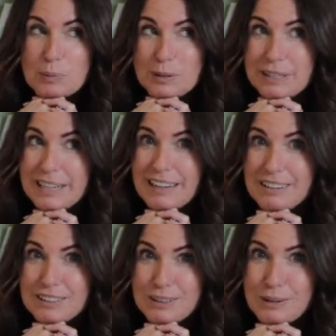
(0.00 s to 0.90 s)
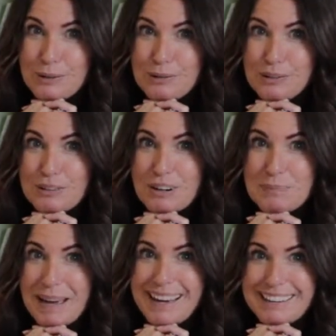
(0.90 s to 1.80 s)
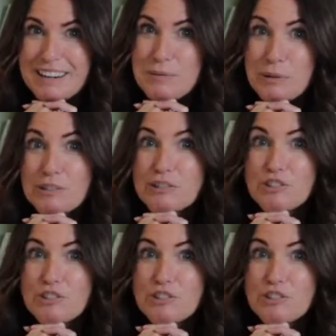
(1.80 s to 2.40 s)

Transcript: pulling out clothes to start packing was to